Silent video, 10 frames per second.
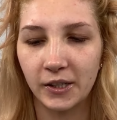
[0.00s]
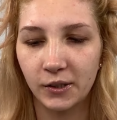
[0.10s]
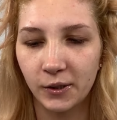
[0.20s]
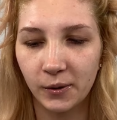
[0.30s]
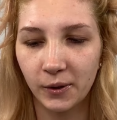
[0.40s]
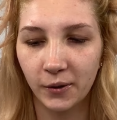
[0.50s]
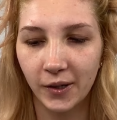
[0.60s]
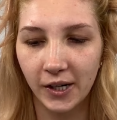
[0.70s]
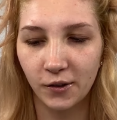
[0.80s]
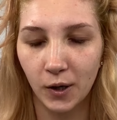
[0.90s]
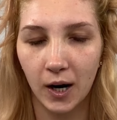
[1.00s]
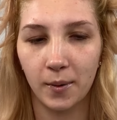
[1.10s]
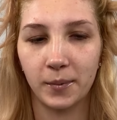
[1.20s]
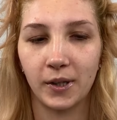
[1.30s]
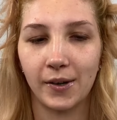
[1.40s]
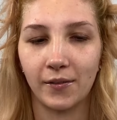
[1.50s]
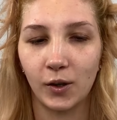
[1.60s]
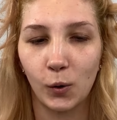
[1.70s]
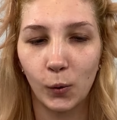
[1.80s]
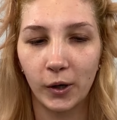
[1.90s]
2 to 3 drops of the
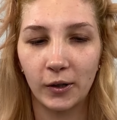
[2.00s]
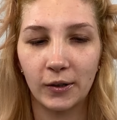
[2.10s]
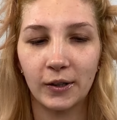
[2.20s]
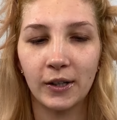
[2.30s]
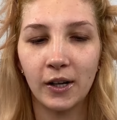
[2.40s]
oil